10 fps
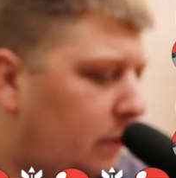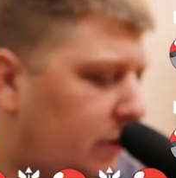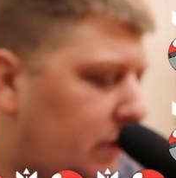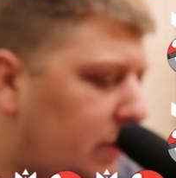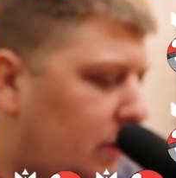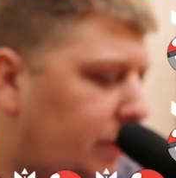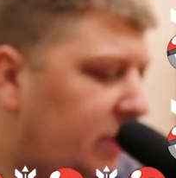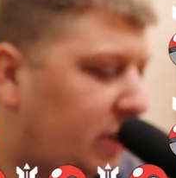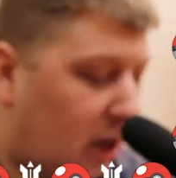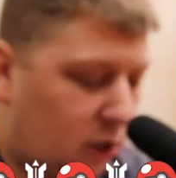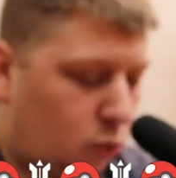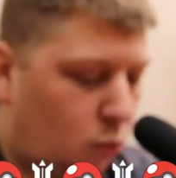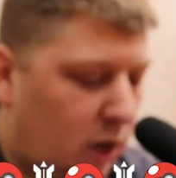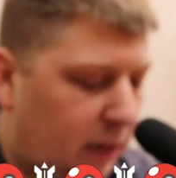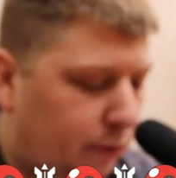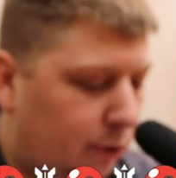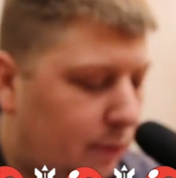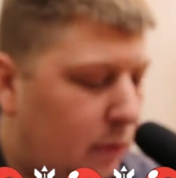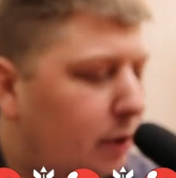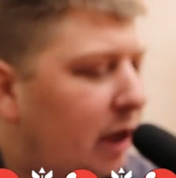what is this? Oh, this is an XY
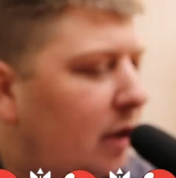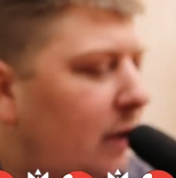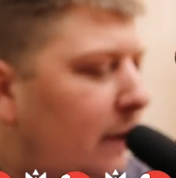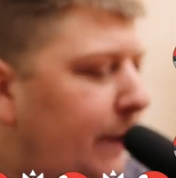promo. Okay.